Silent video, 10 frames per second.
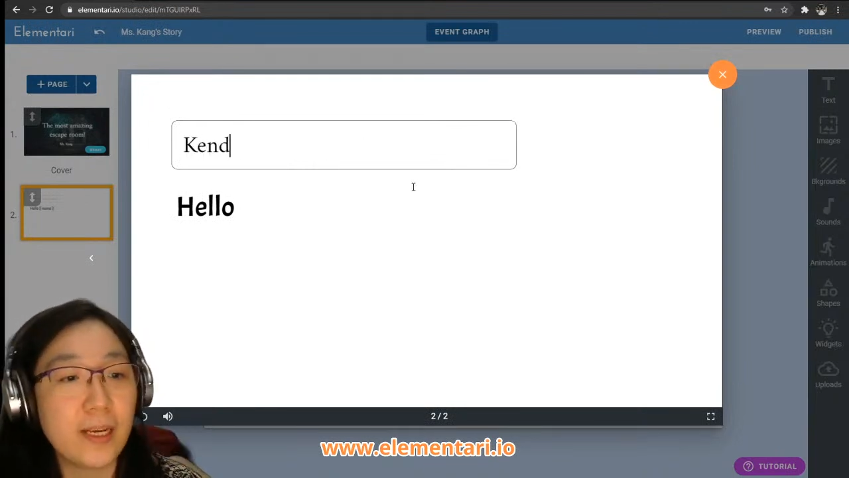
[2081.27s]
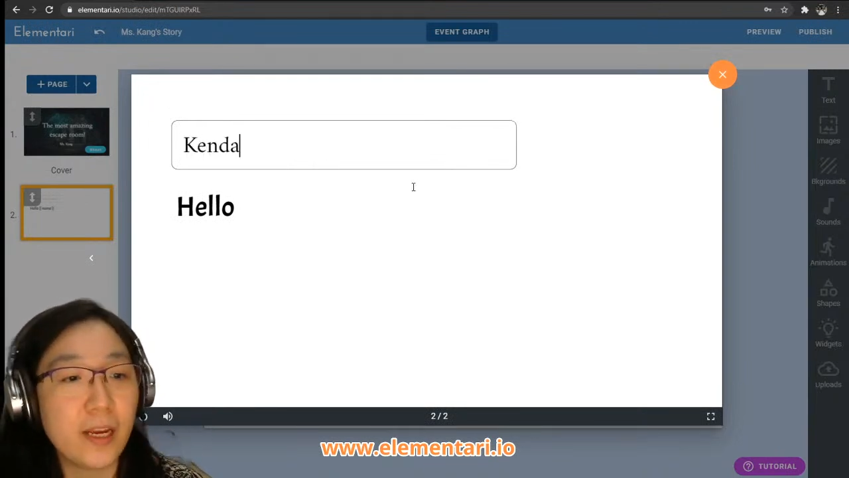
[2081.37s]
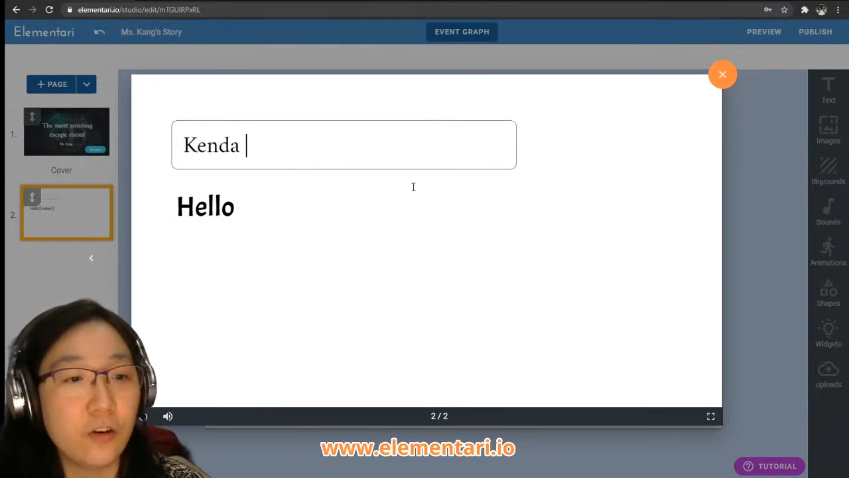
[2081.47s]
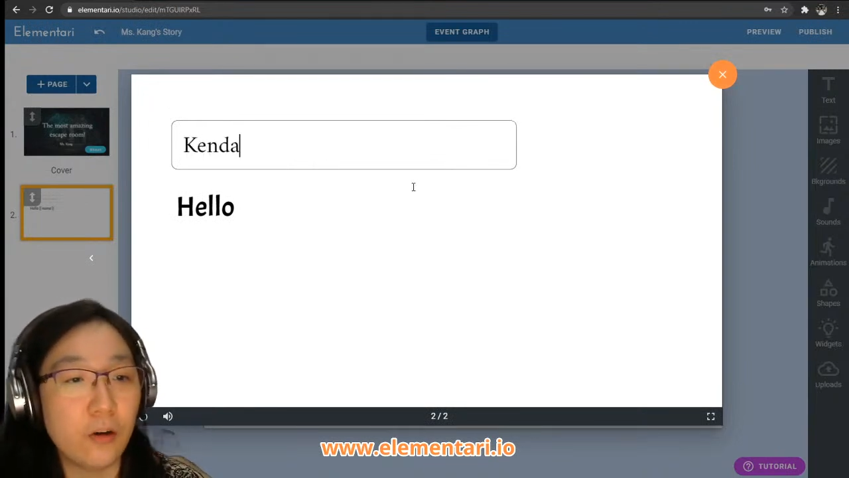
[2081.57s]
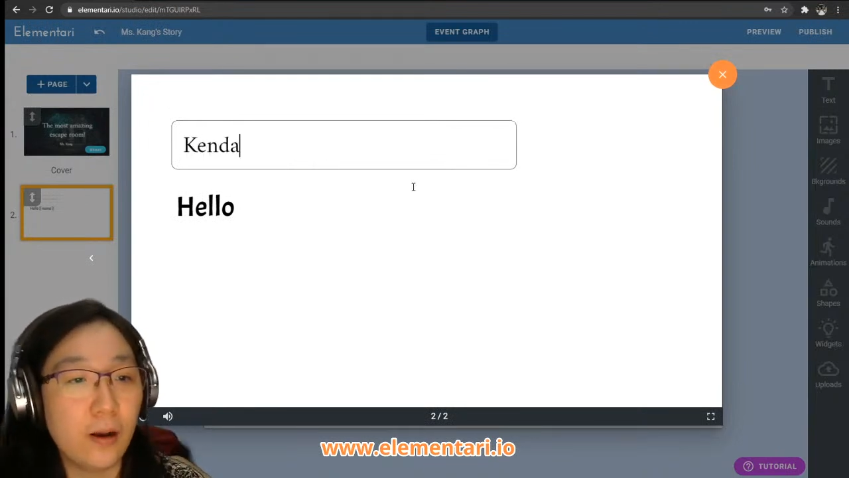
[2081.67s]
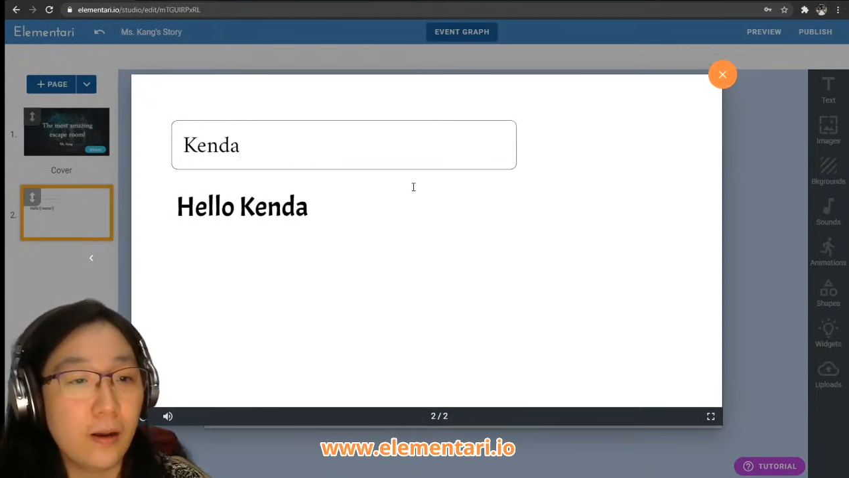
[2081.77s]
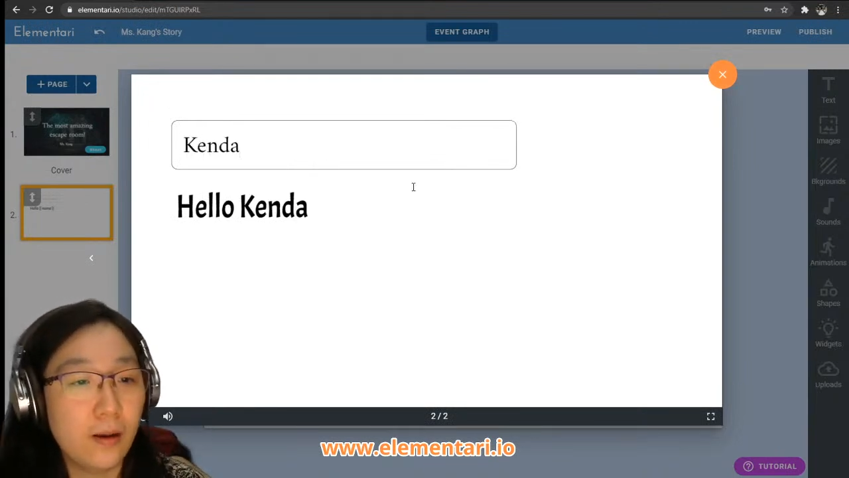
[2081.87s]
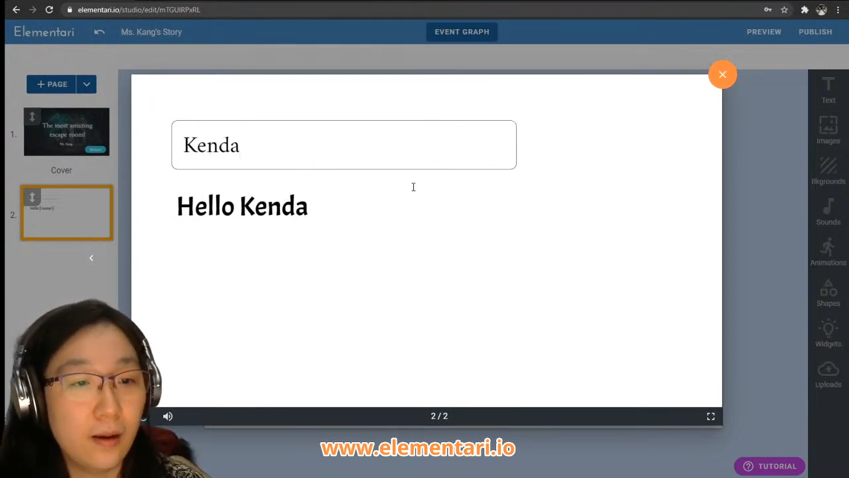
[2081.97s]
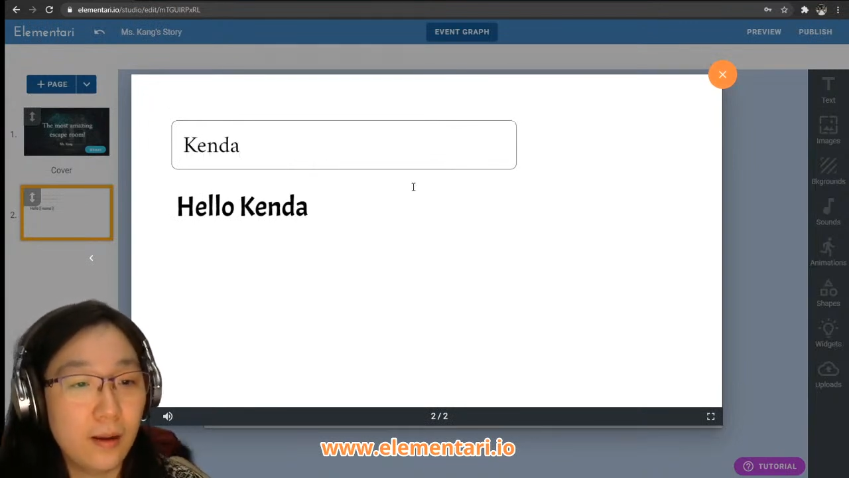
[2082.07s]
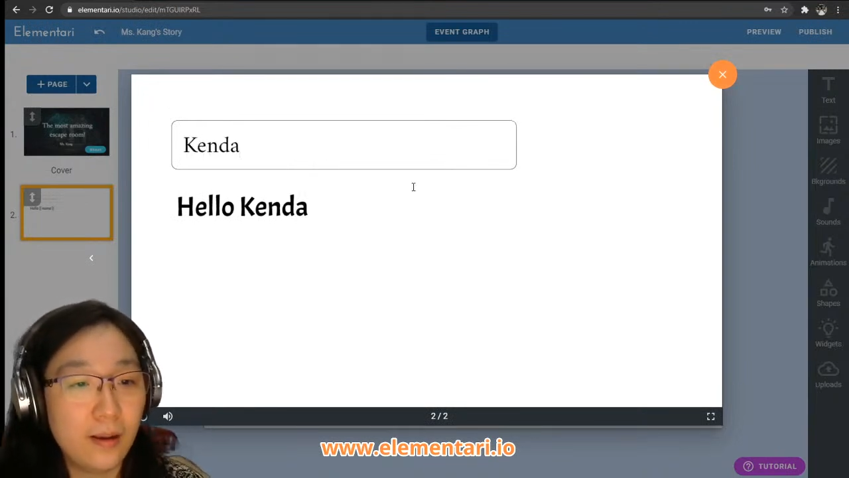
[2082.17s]
Kendra.
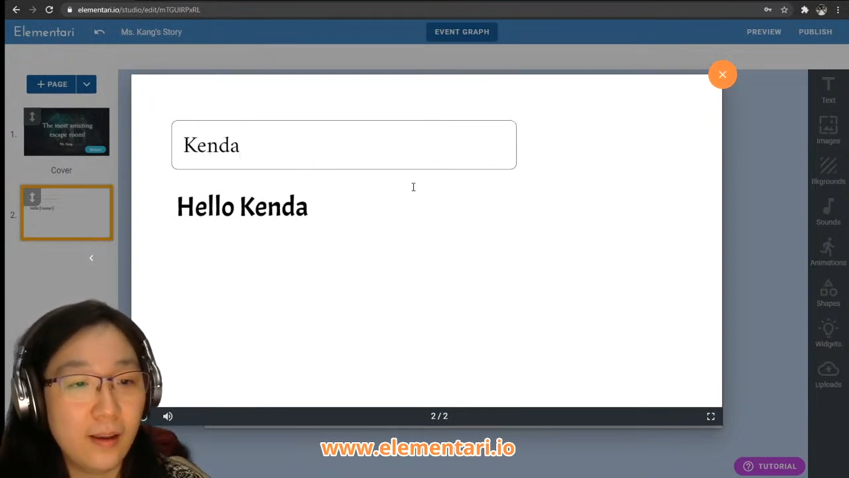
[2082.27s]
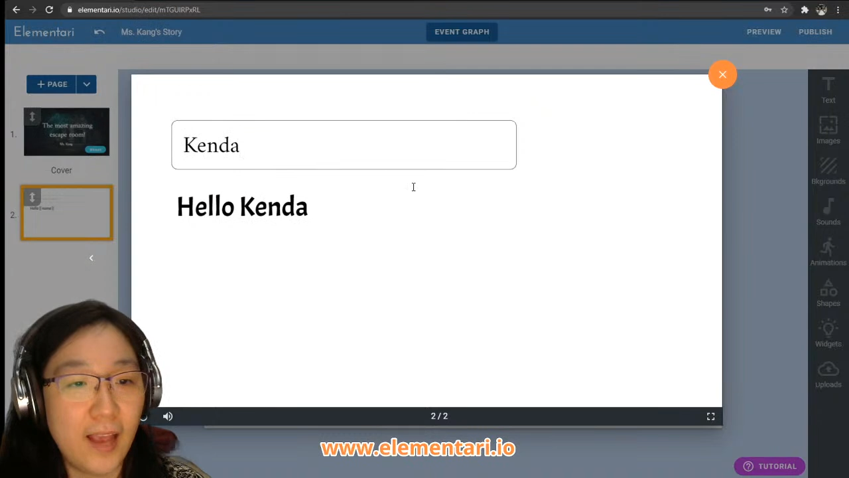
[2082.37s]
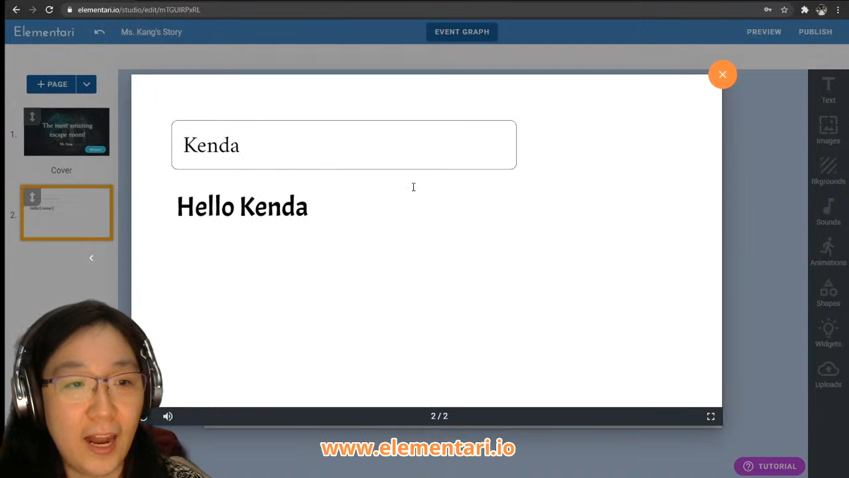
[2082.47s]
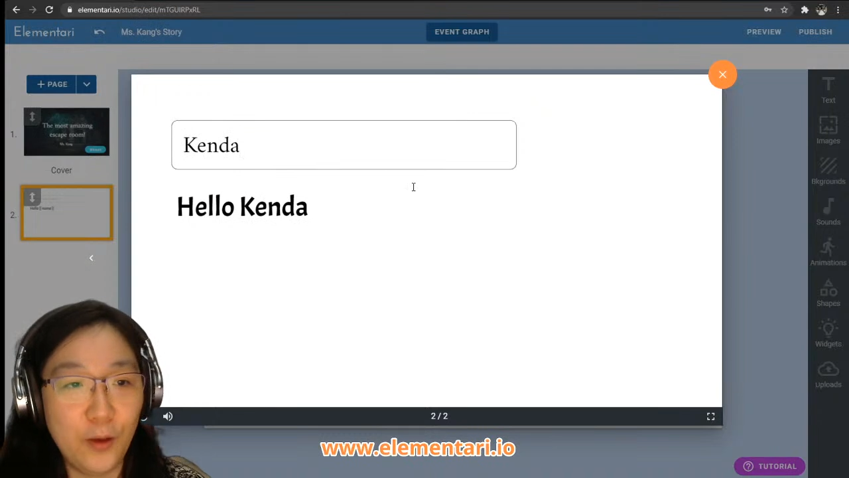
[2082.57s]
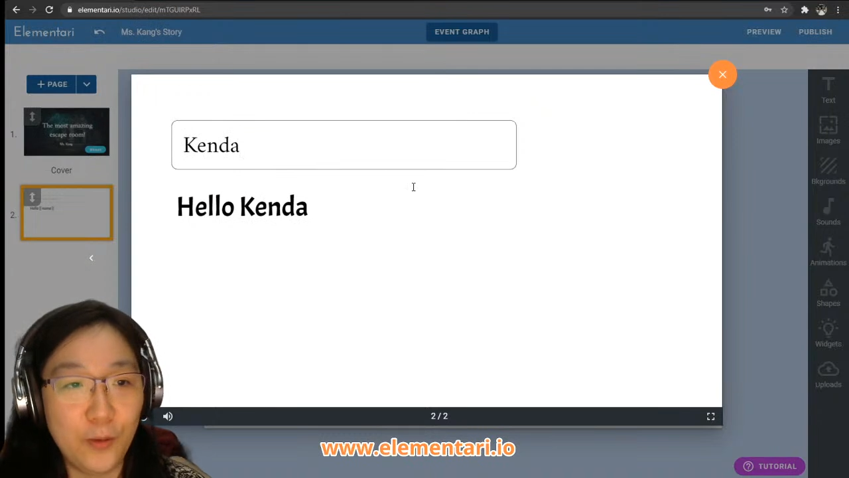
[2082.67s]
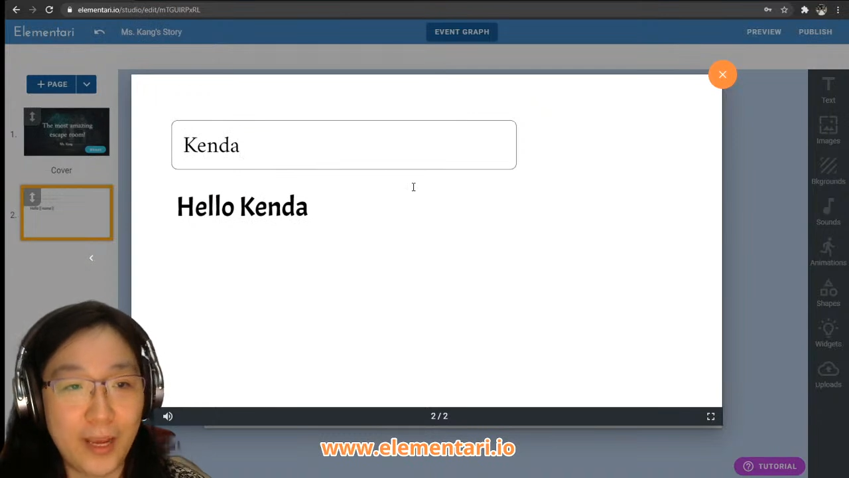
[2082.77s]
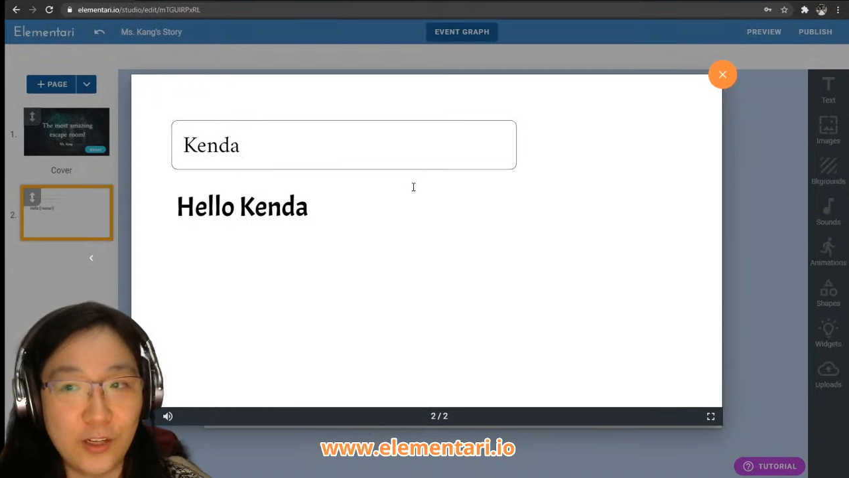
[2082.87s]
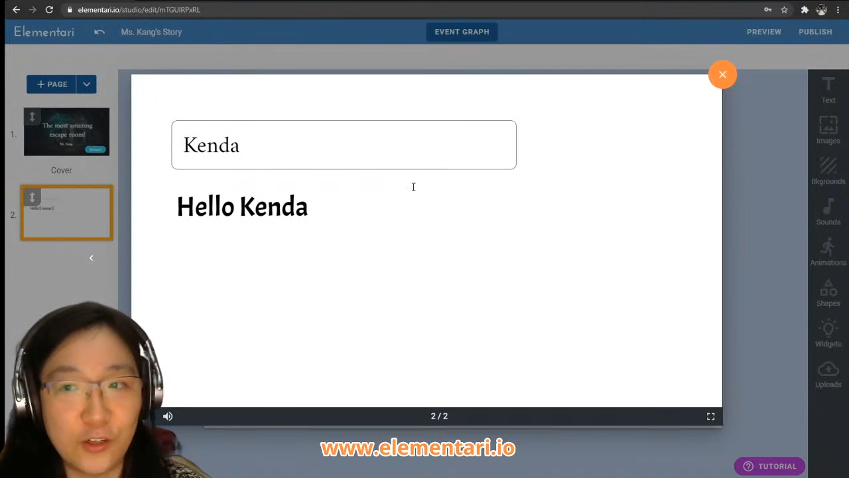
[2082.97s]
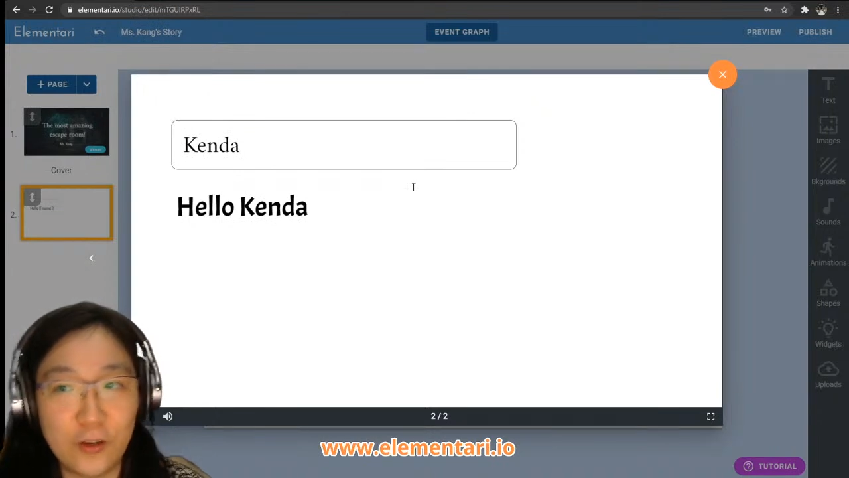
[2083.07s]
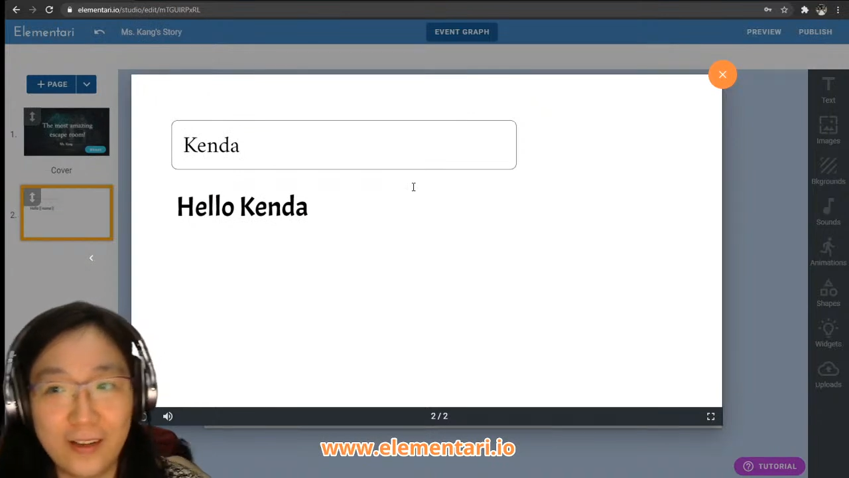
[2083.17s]
Hello,
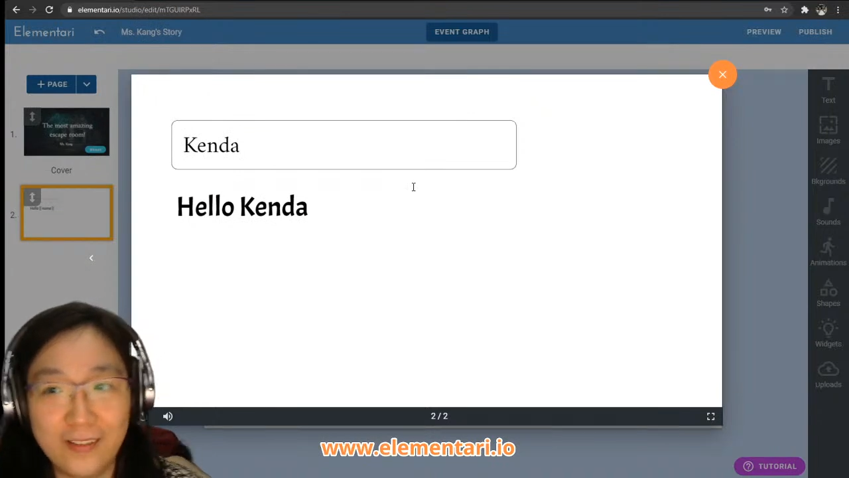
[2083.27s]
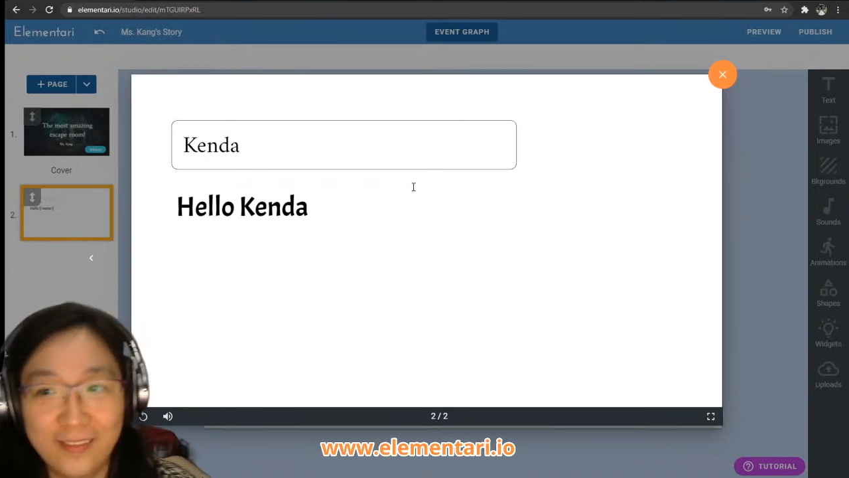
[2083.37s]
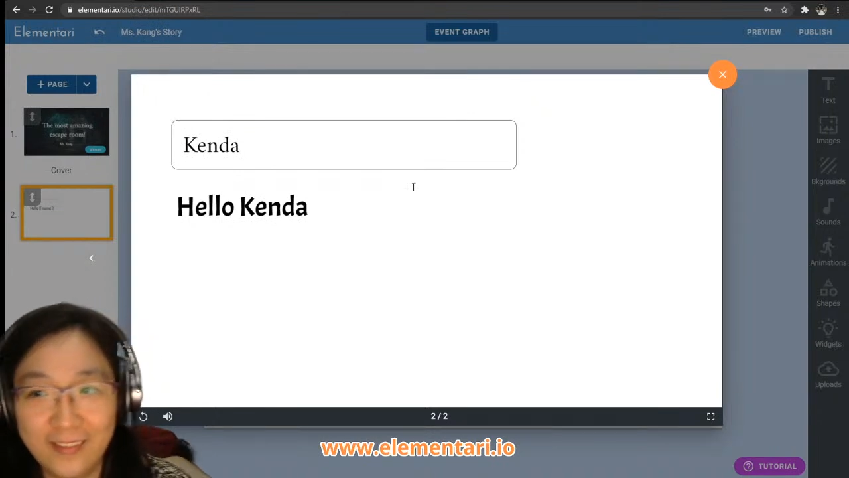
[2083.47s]
Kendra.